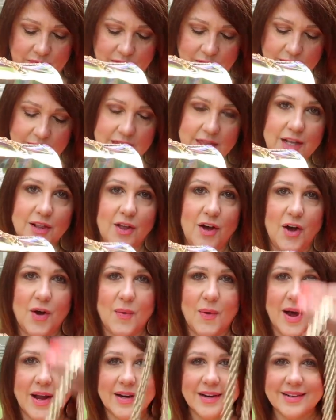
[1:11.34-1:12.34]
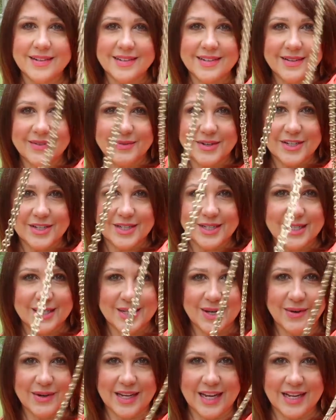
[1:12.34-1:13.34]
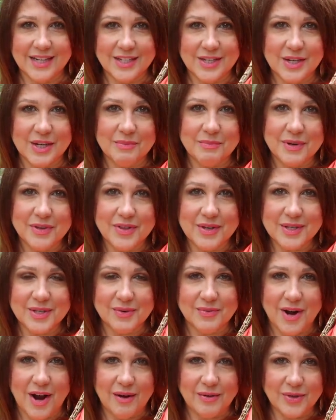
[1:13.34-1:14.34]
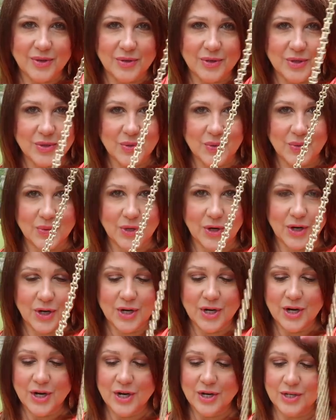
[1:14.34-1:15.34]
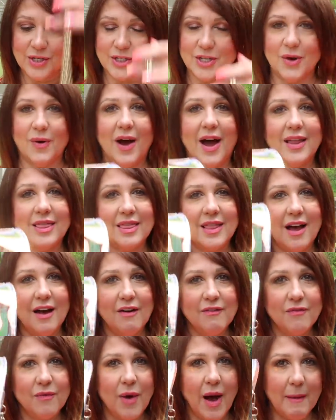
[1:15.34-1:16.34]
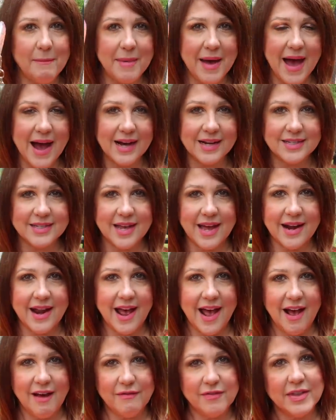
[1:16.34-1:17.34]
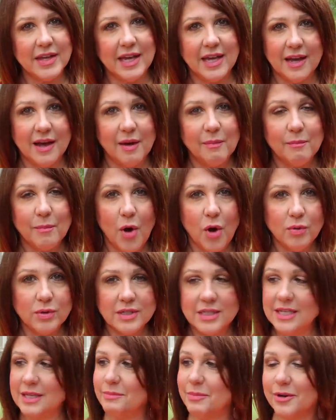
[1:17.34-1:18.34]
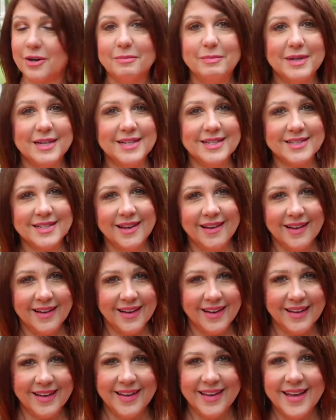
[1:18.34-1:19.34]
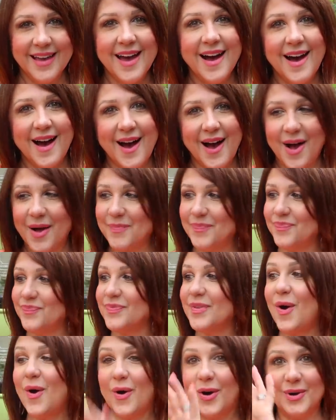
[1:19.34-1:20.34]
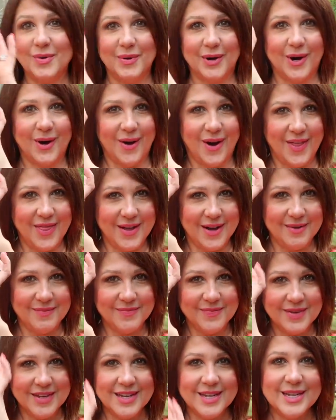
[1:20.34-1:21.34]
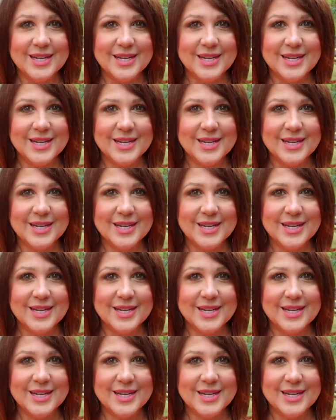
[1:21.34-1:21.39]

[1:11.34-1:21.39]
look at the long one, which is so neat. So you can put this around your shoulder. So I love bags that have the multi-purpose hardware on them.